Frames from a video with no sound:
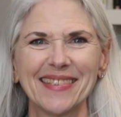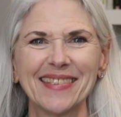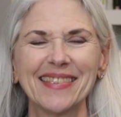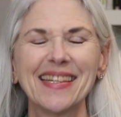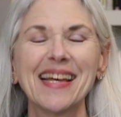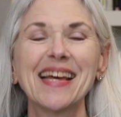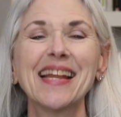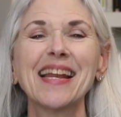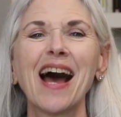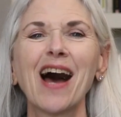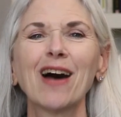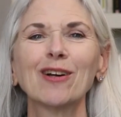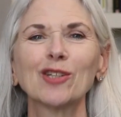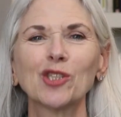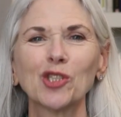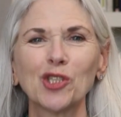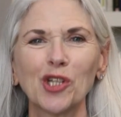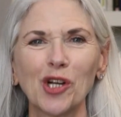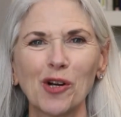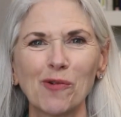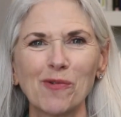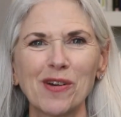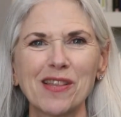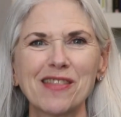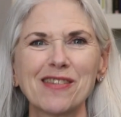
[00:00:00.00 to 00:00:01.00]
Then I'll
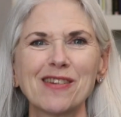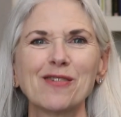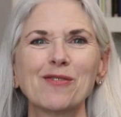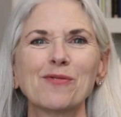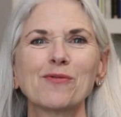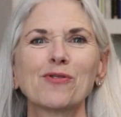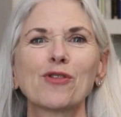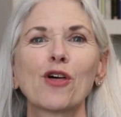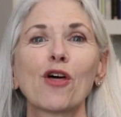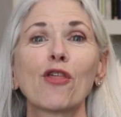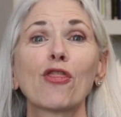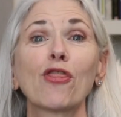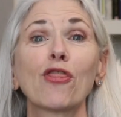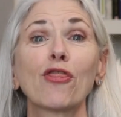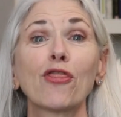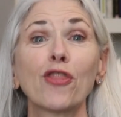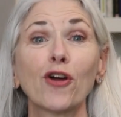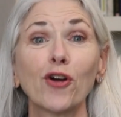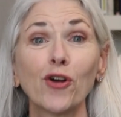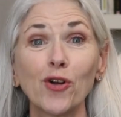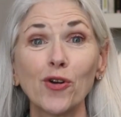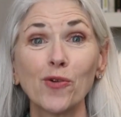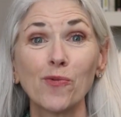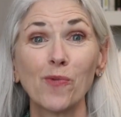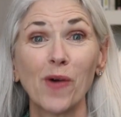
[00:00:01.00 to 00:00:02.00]
share with you the
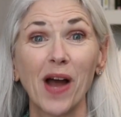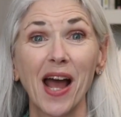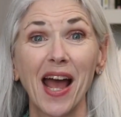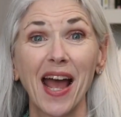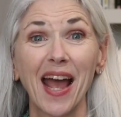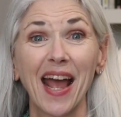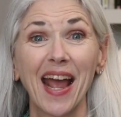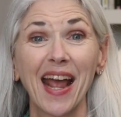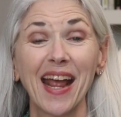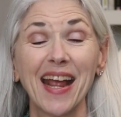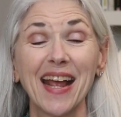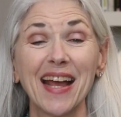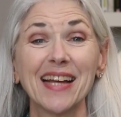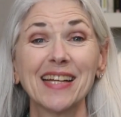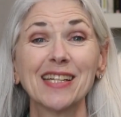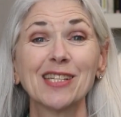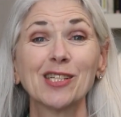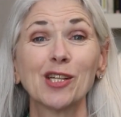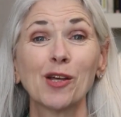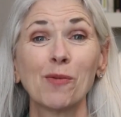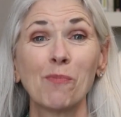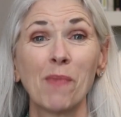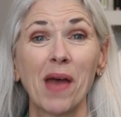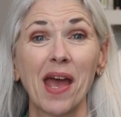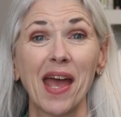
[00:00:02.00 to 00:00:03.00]
third way
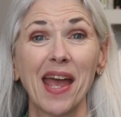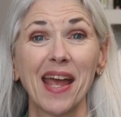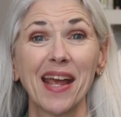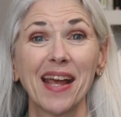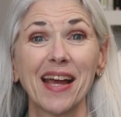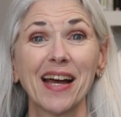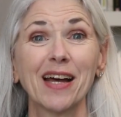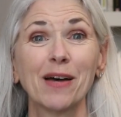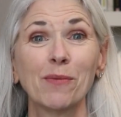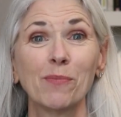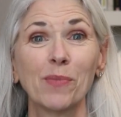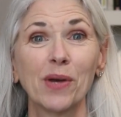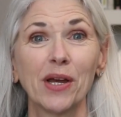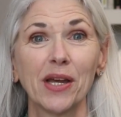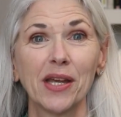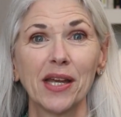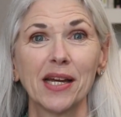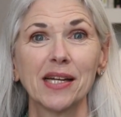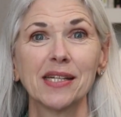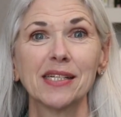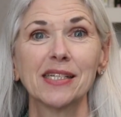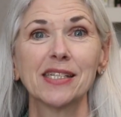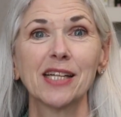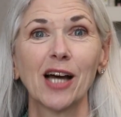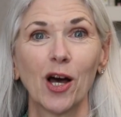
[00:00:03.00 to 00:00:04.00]
to make a
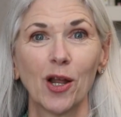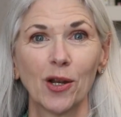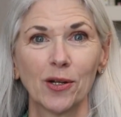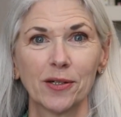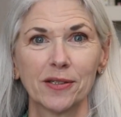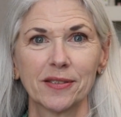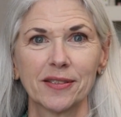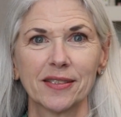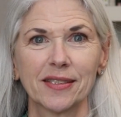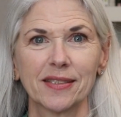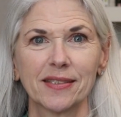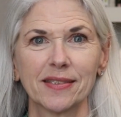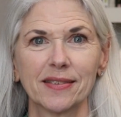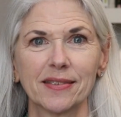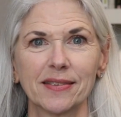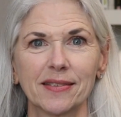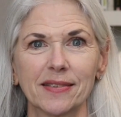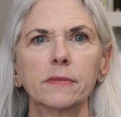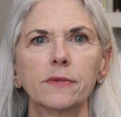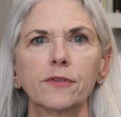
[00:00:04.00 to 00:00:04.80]
million dollars.